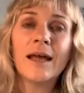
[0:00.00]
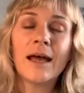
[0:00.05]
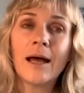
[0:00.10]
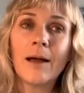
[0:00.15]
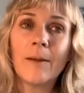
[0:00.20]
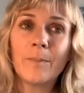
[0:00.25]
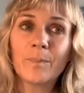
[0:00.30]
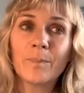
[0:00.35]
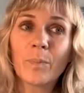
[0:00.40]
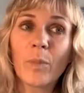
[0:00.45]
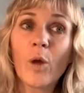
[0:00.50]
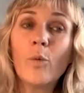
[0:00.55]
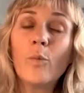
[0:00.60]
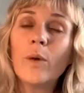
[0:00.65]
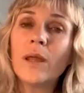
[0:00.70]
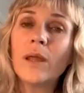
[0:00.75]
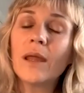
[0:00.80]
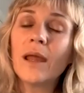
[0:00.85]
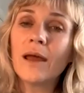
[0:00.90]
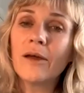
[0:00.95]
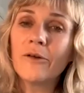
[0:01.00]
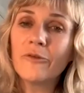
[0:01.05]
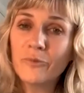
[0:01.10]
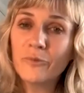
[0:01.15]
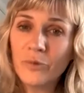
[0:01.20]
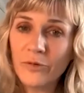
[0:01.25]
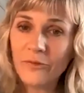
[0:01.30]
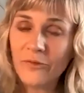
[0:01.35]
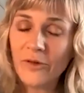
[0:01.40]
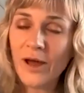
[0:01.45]
Yes. We have
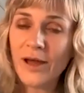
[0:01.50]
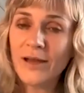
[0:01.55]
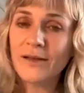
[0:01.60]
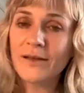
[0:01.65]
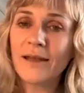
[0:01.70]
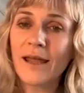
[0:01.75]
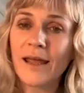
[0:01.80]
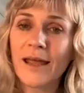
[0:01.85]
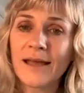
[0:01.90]
provided